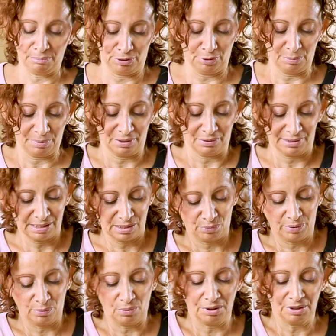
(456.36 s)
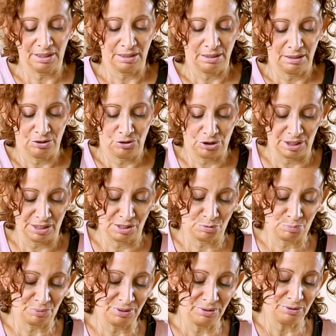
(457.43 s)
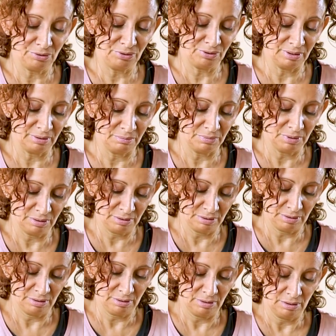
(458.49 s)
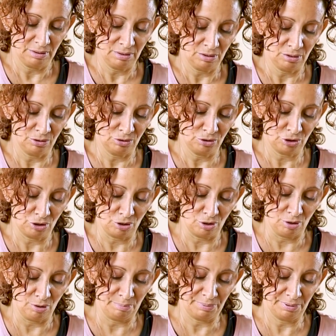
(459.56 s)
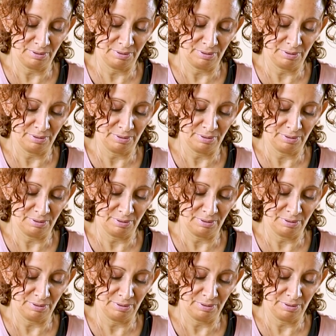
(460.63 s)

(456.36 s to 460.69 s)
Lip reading: blueberries, we want to just sprinkle them on top